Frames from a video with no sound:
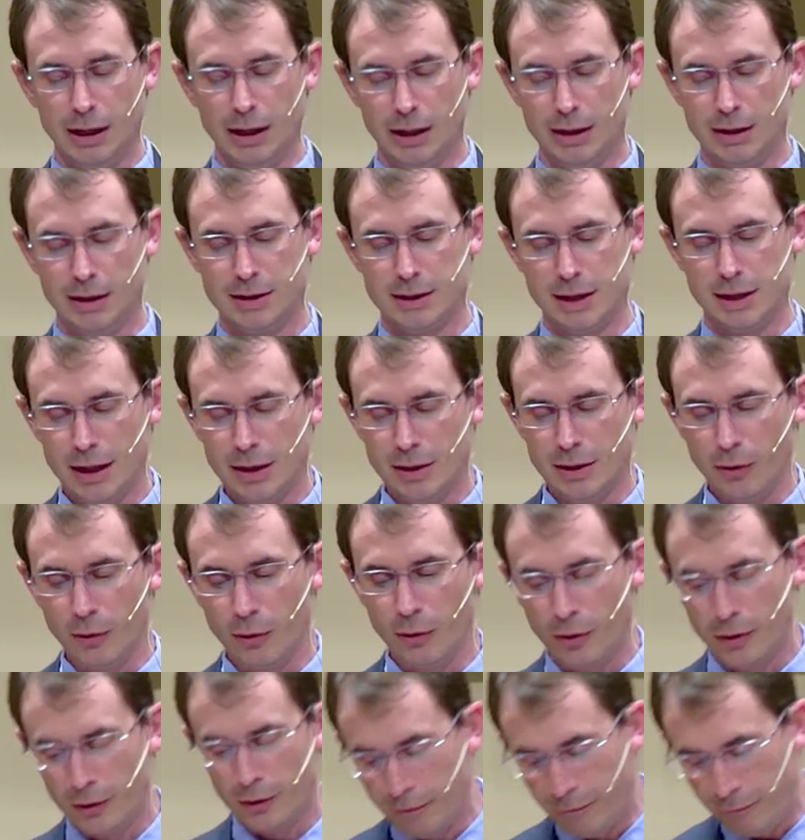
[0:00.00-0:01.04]

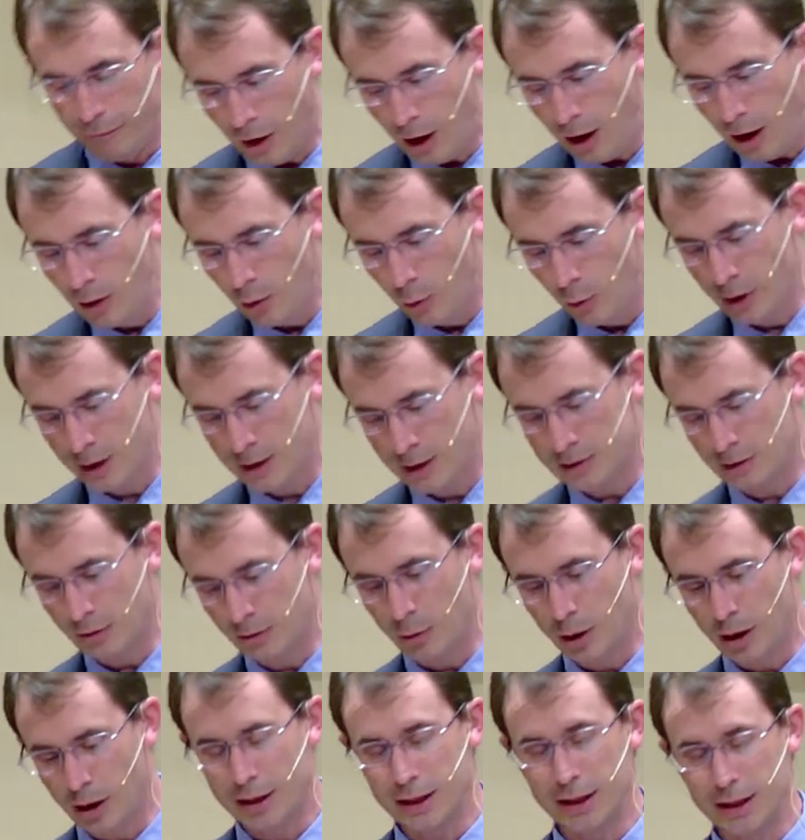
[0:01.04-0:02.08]
entail following
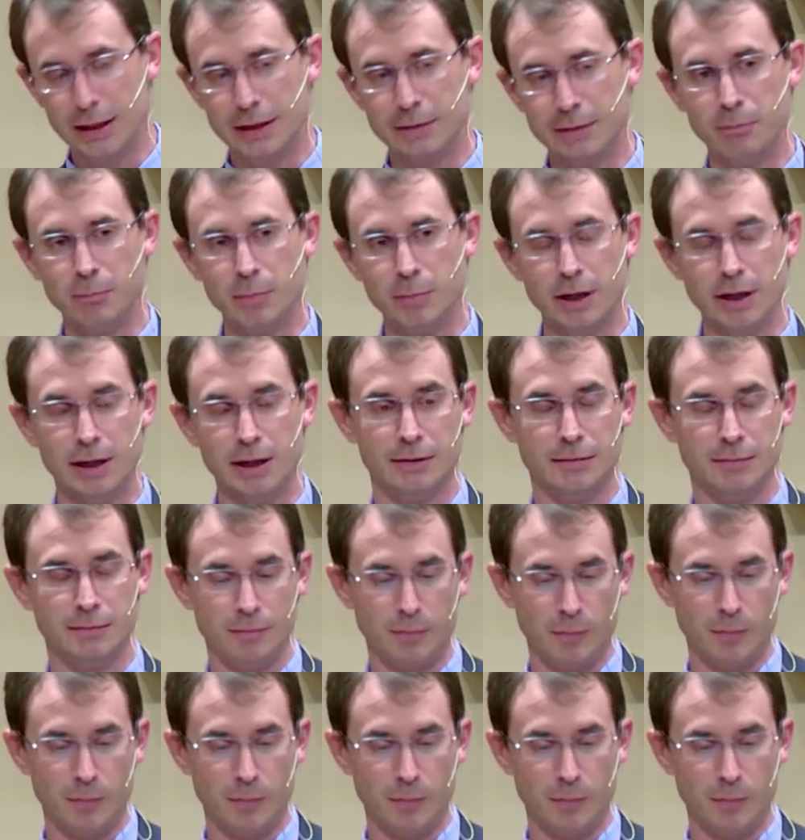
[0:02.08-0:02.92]
somebody, it meant